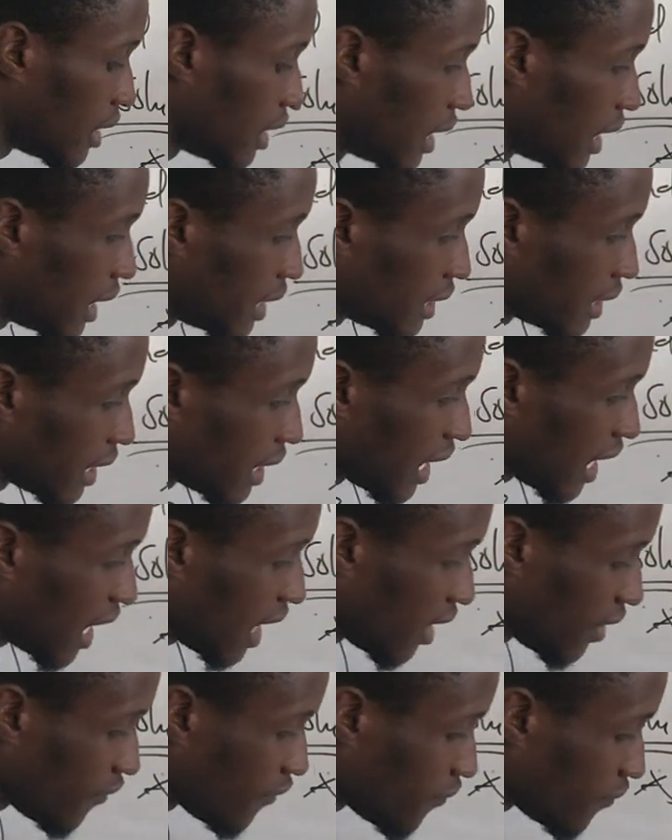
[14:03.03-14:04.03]
and then I
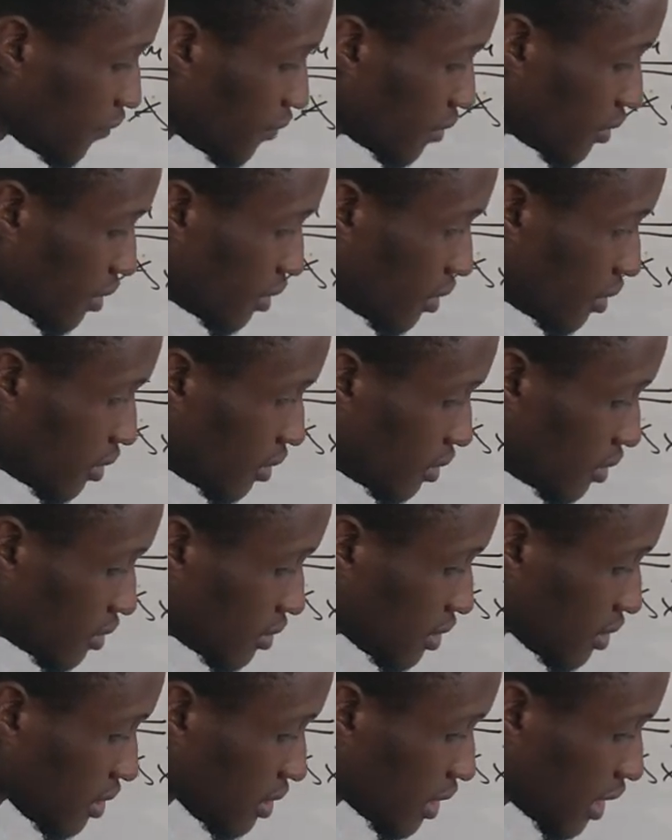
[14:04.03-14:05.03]
have
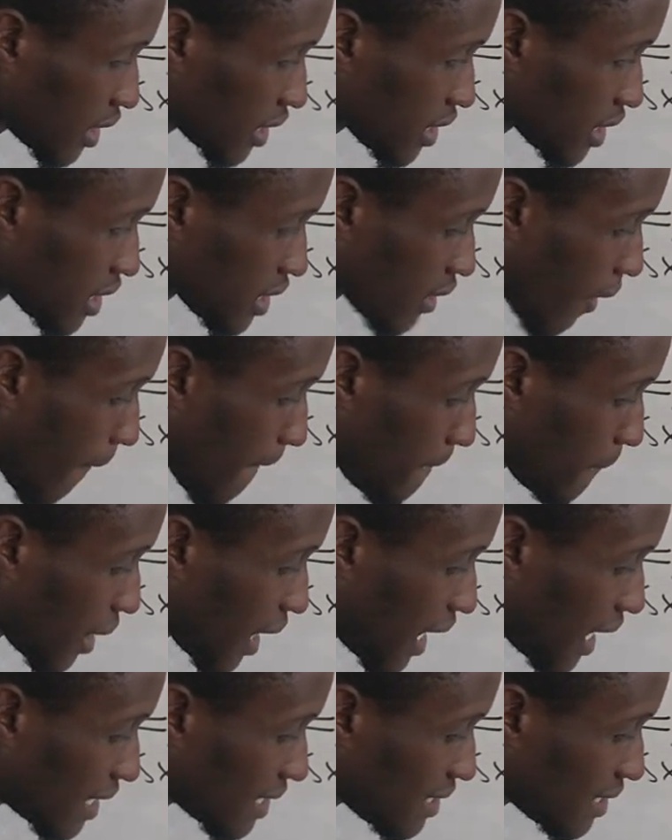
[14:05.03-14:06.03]
6
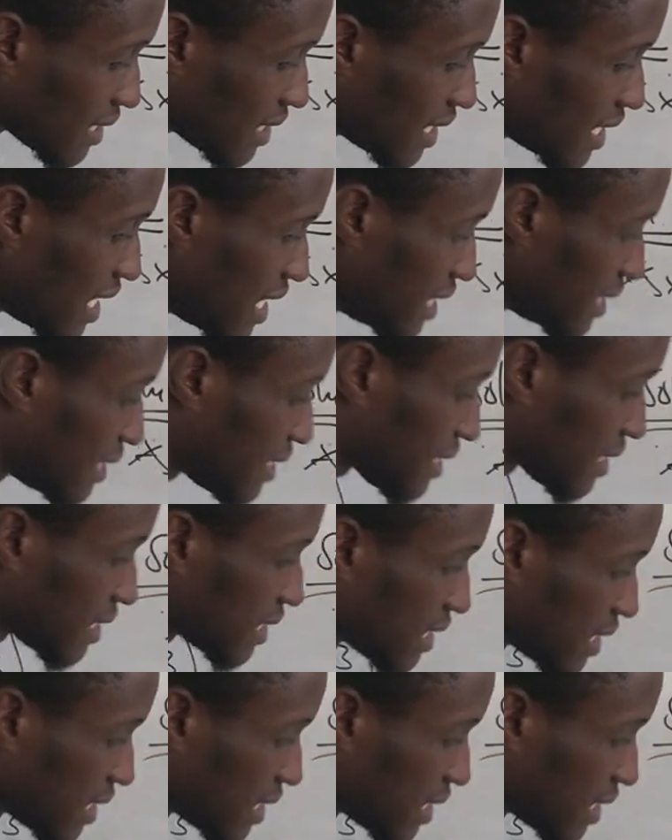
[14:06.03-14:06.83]
plus 8,